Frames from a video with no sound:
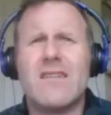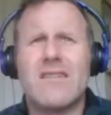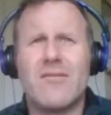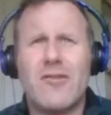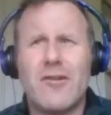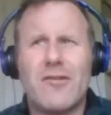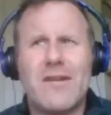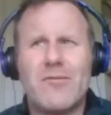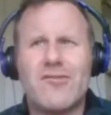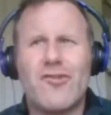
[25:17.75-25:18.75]
like, the father
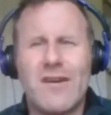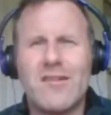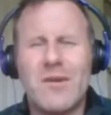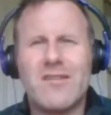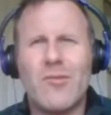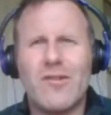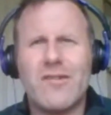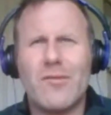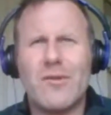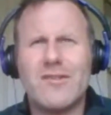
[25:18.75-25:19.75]
then was trying to make small
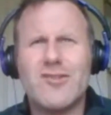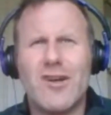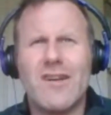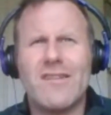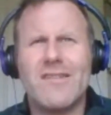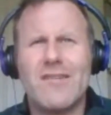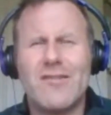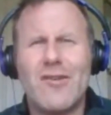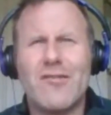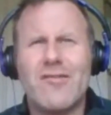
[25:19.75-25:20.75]
talk with his child,
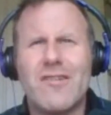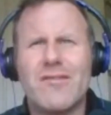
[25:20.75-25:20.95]
his young fella.